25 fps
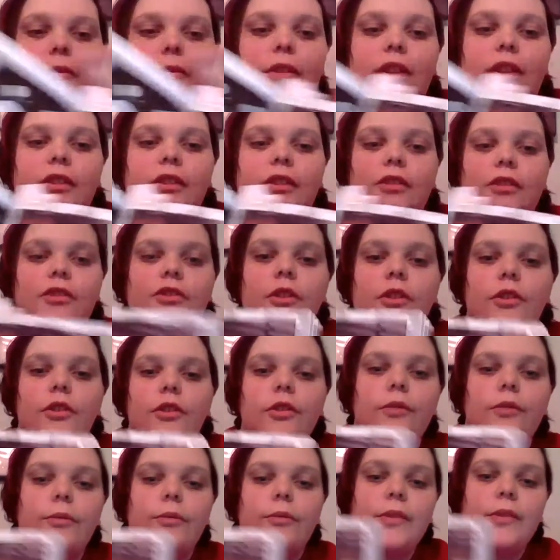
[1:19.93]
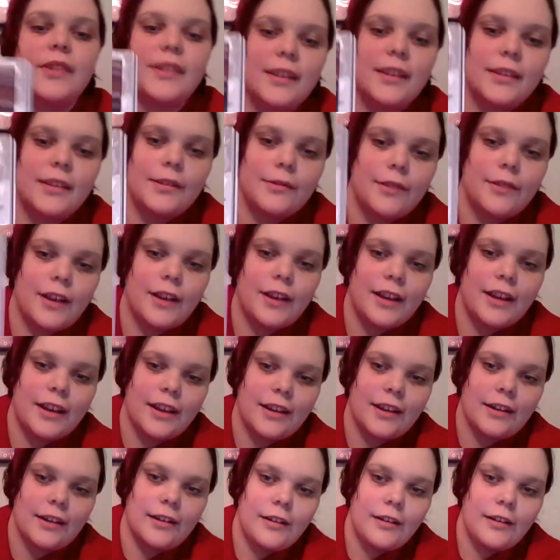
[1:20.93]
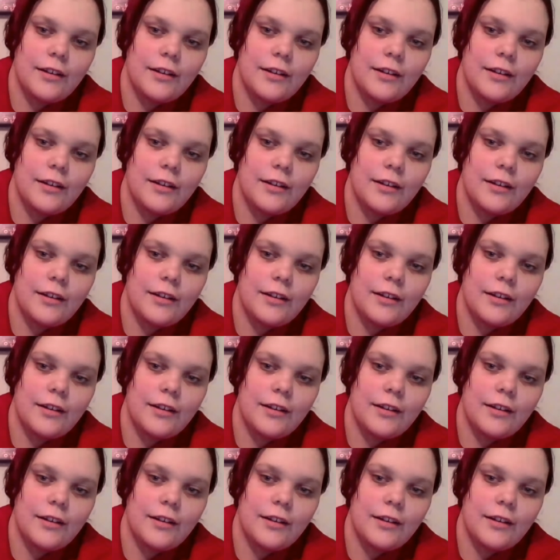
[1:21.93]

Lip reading: to show you, is this right here.